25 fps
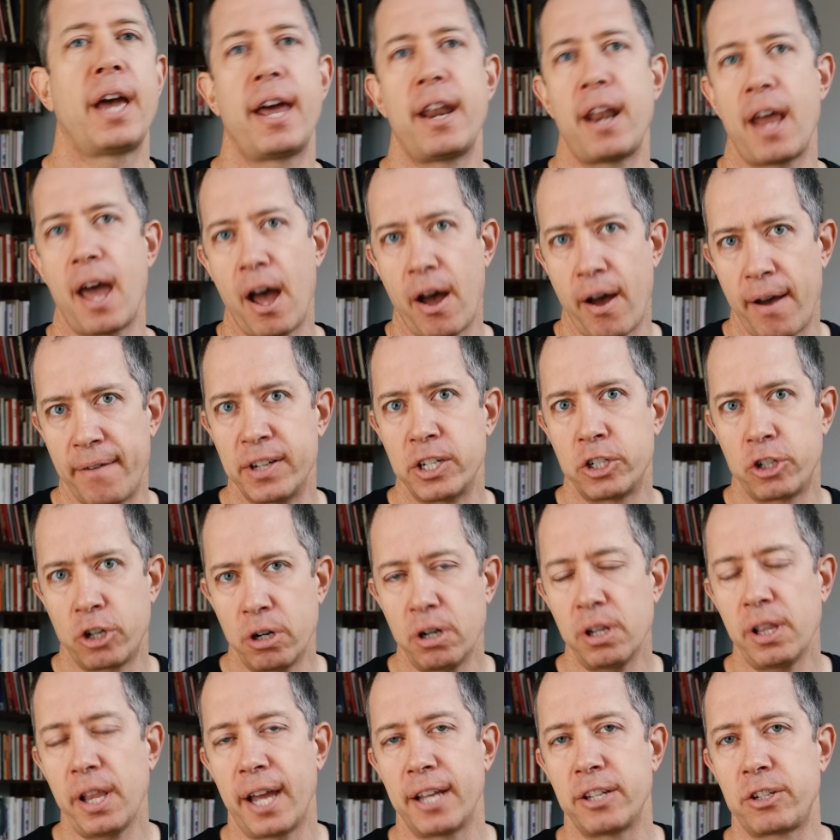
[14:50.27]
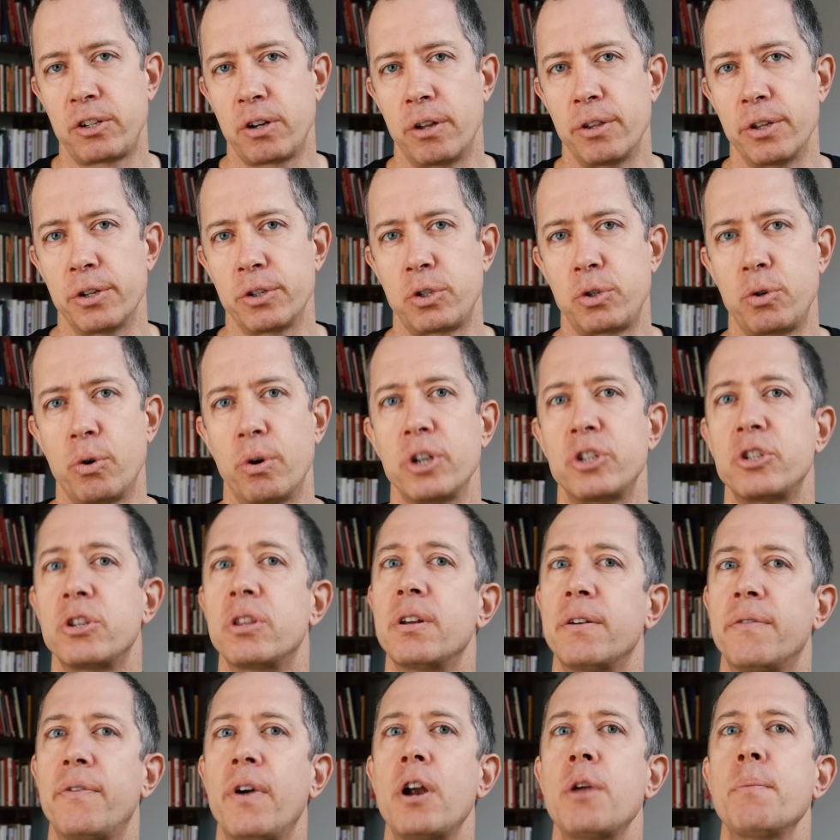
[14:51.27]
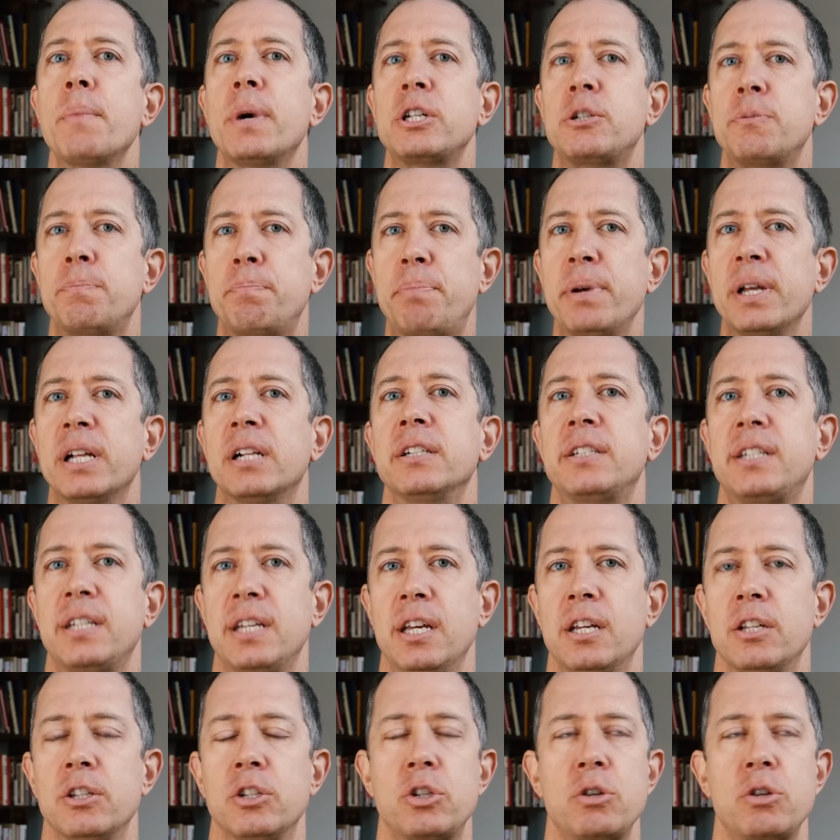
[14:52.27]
and how I've internalized all those stories so they're very much built in,